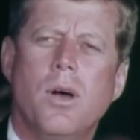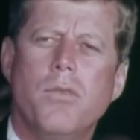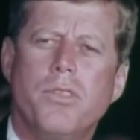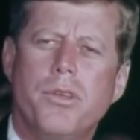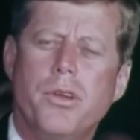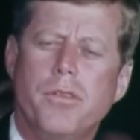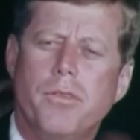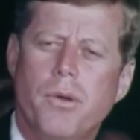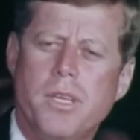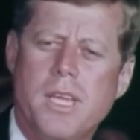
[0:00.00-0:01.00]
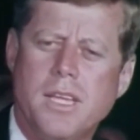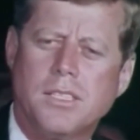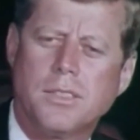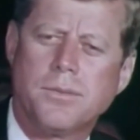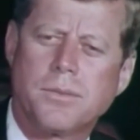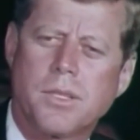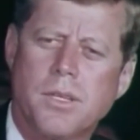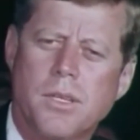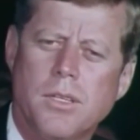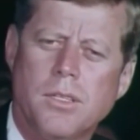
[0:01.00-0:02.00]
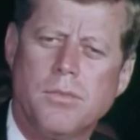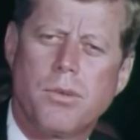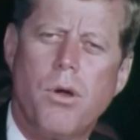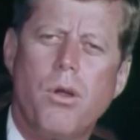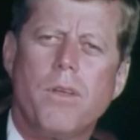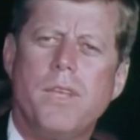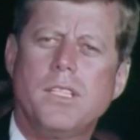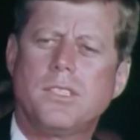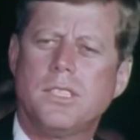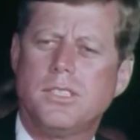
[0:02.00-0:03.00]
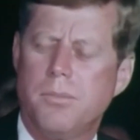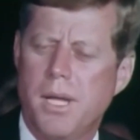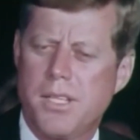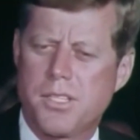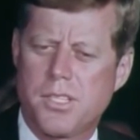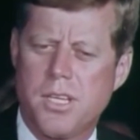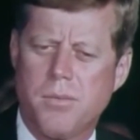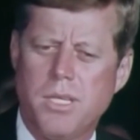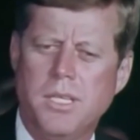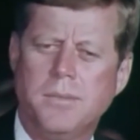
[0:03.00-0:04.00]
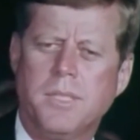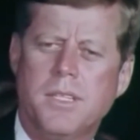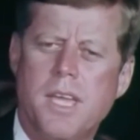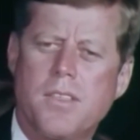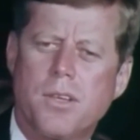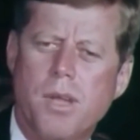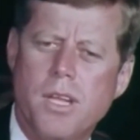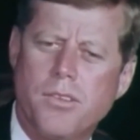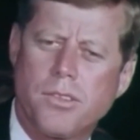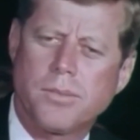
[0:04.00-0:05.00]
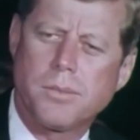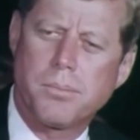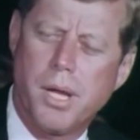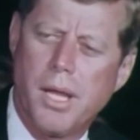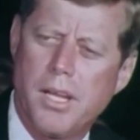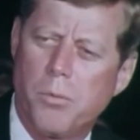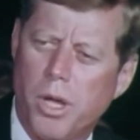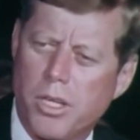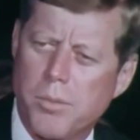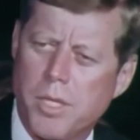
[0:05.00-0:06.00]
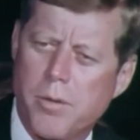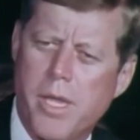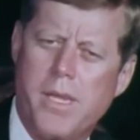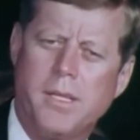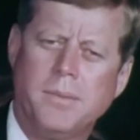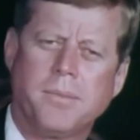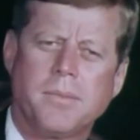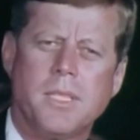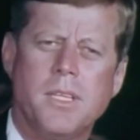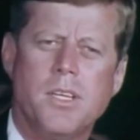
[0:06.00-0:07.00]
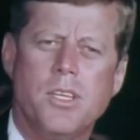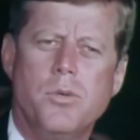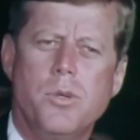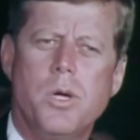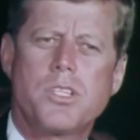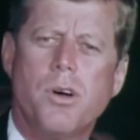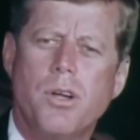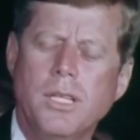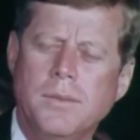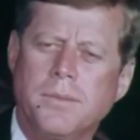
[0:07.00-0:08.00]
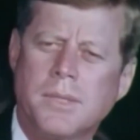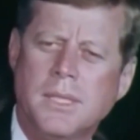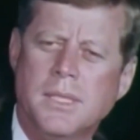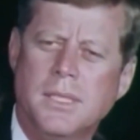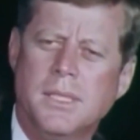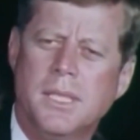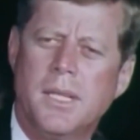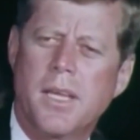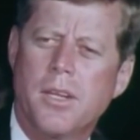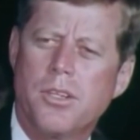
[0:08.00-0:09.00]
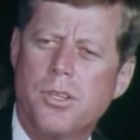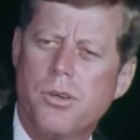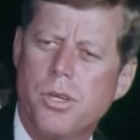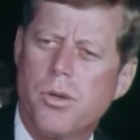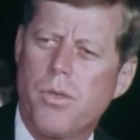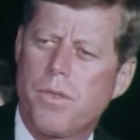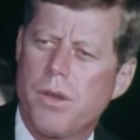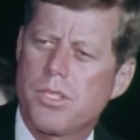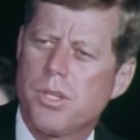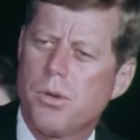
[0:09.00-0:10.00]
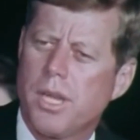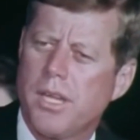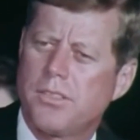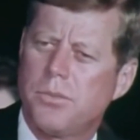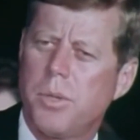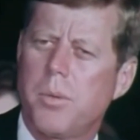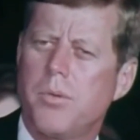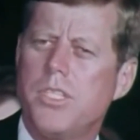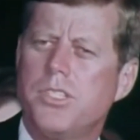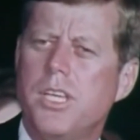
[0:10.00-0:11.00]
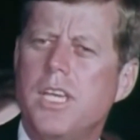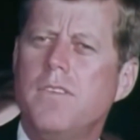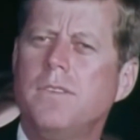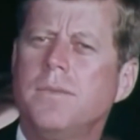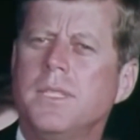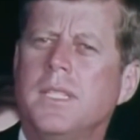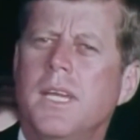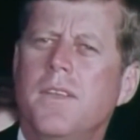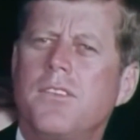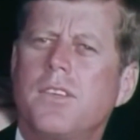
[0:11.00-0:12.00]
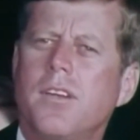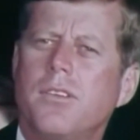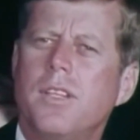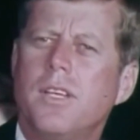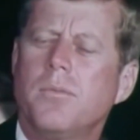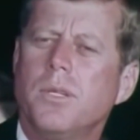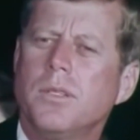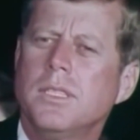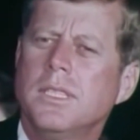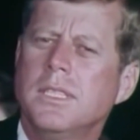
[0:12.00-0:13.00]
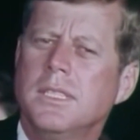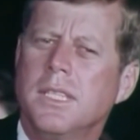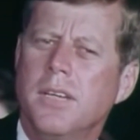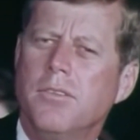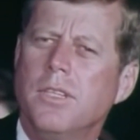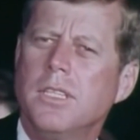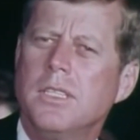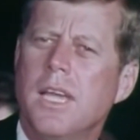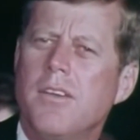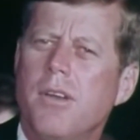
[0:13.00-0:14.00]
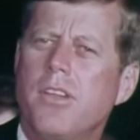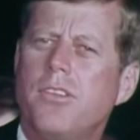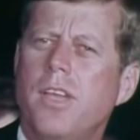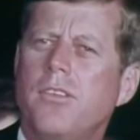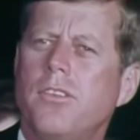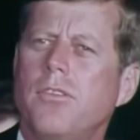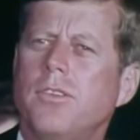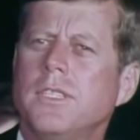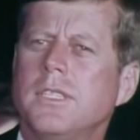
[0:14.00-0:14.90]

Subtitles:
over 30 or 40 years. For all of this, Your Majesty, we take the greatest pride in welcoming you here. You do us honor, and I can assure you that there is no guest that we will receive in this country that will give a greater sense of